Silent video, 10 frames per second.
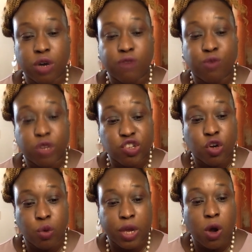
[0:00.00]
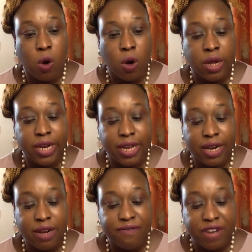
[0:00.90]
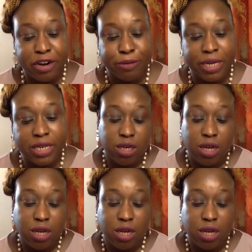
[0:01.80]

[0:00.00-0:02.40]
of what's going on in an environment.